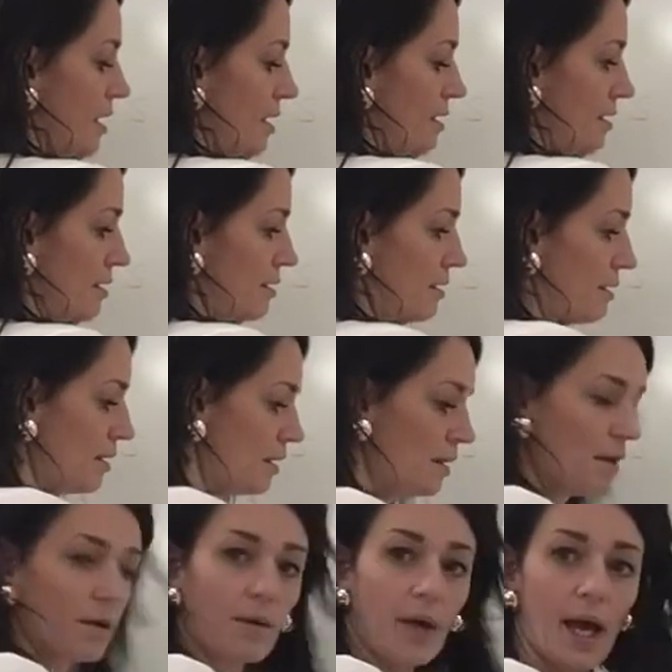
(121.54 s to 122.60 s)
here.
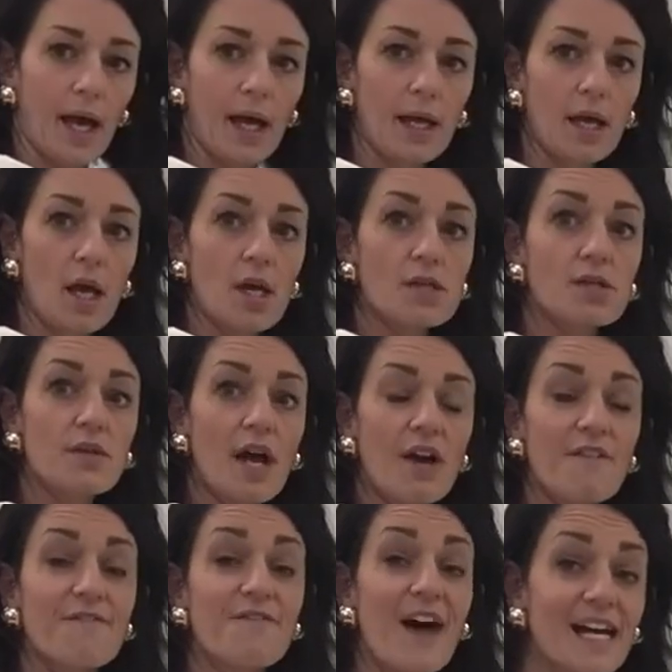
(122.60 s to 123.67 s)
Okay? So now
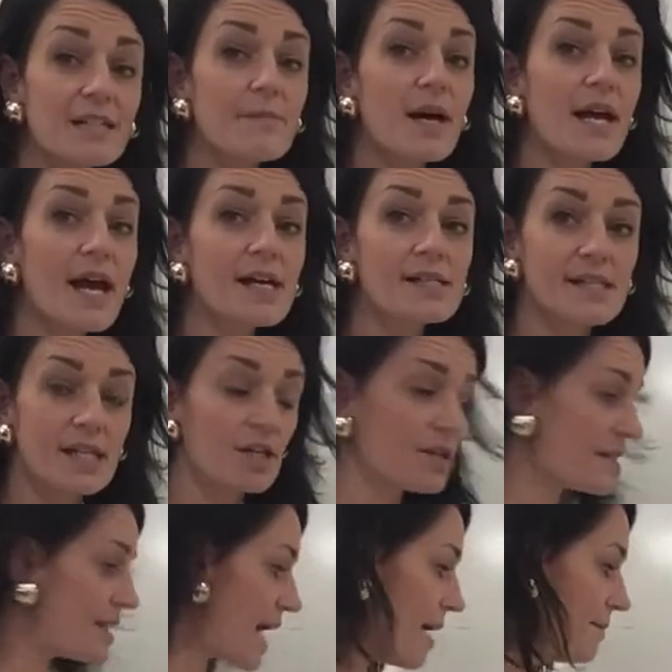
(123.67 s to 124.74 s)
to find my
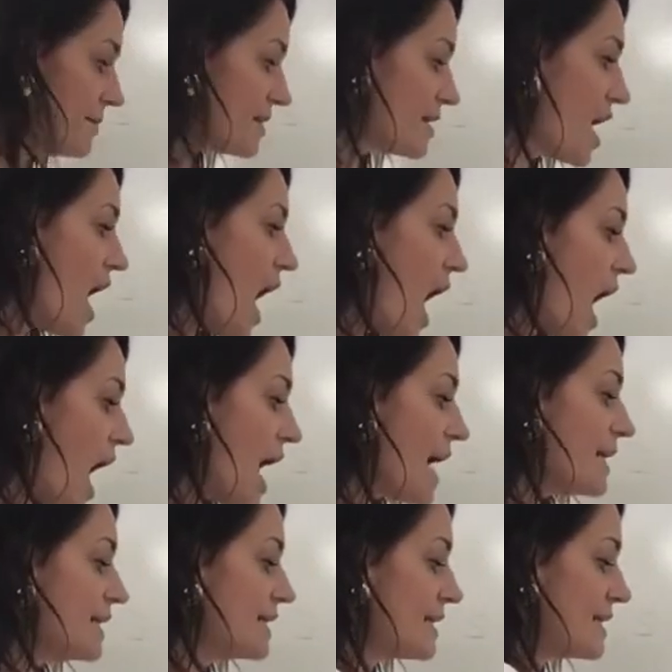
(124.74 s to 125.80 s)
x-intercepts,
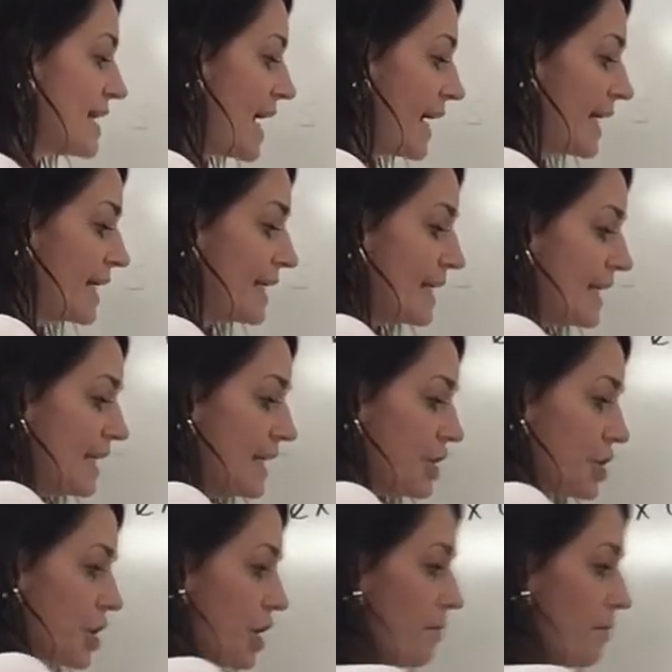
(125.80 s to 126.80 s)
I need to take each